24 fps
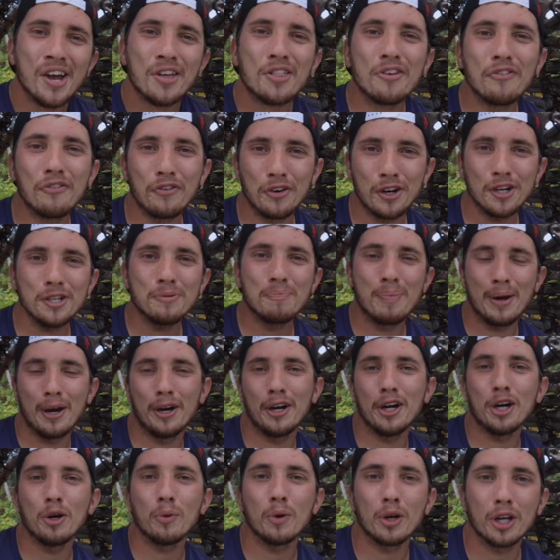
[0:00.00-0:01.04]
The first
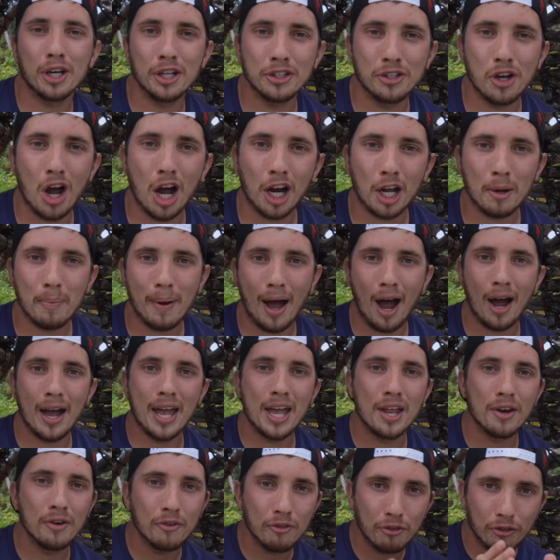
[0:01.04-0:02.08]
barrier we're going to talk about
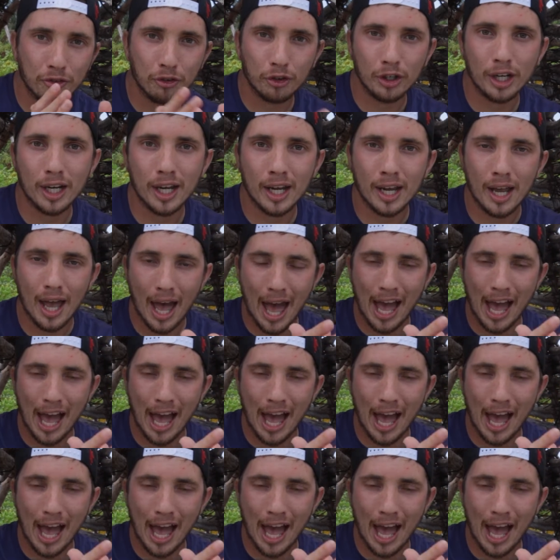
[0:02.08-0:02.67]
in free,